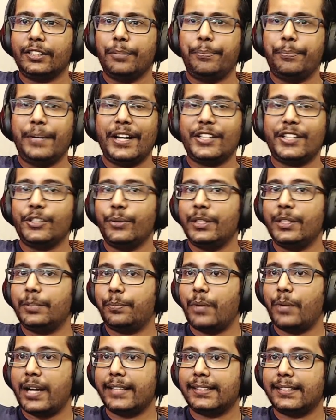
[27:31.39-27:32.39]
compared to his
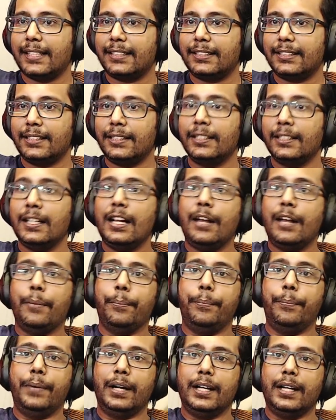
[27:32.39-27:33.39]
predecessor,
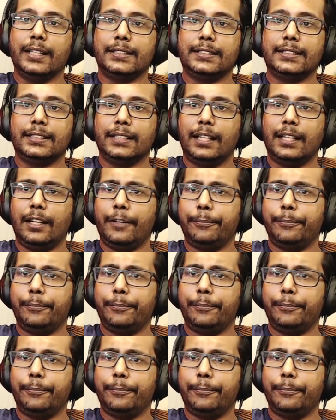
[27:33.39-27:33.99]
but